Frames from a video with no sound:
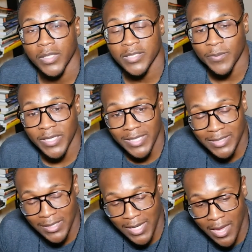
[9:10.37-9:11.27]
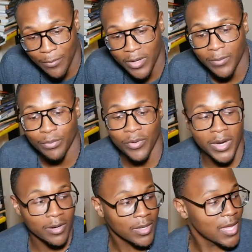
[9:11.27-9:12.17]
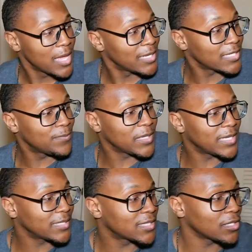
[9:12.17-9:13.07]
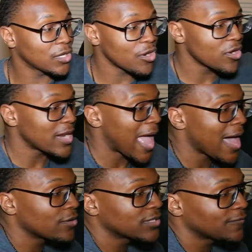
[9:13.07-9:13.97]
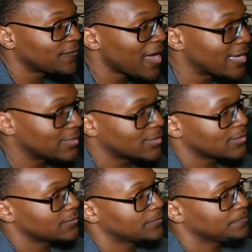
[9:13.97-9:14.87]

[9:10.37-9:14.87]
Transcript: Let's begin to labor in prayer. Let's begin to learn how to fight.